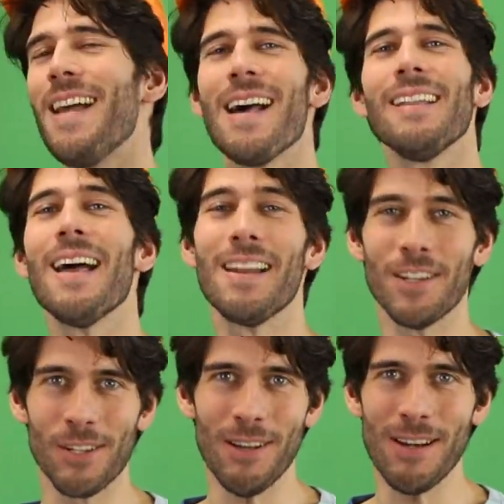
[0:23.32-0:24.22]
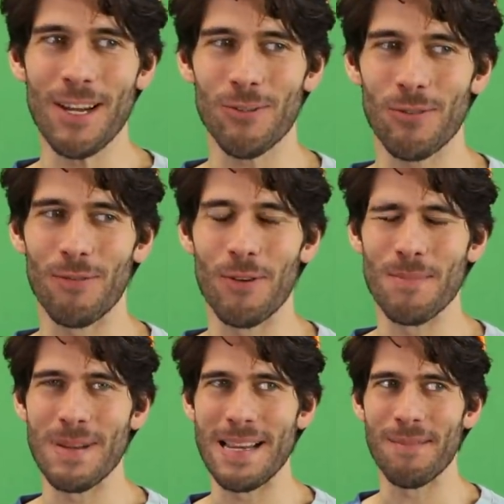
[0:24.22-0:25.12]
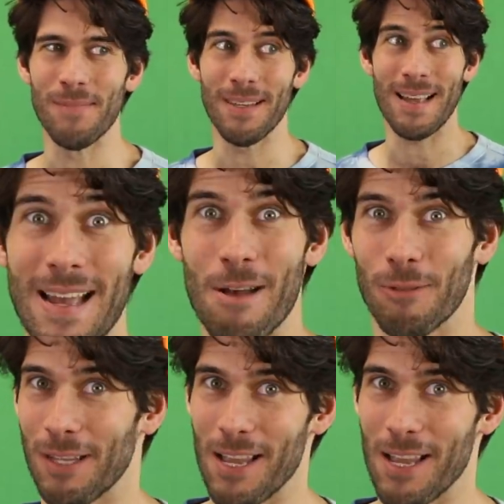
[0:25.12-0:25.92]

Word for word: not a lot of good introvert memes out